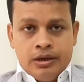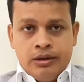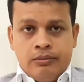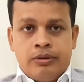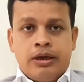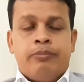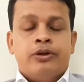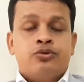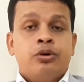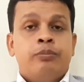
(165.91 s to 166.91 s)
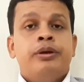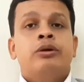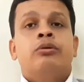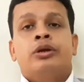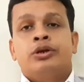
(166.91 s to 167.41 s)

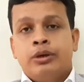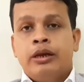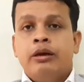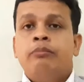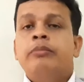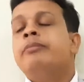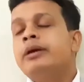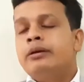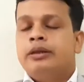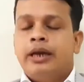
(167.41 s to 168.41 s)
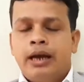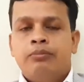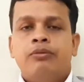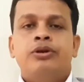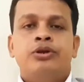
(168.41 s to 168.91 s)
laparoscopic or maybe with the
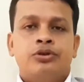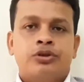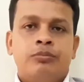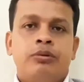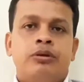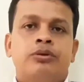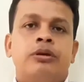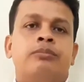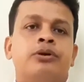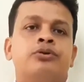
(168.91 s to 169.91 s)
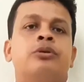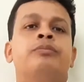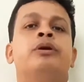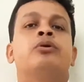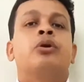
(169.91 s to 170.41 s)
help of hysteroscopy also
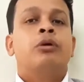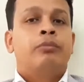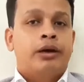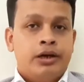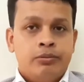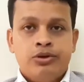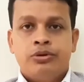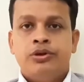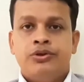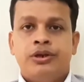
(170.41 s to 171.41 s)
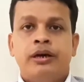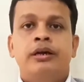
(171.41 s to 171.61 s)
laparoscopic chromopartibation is done.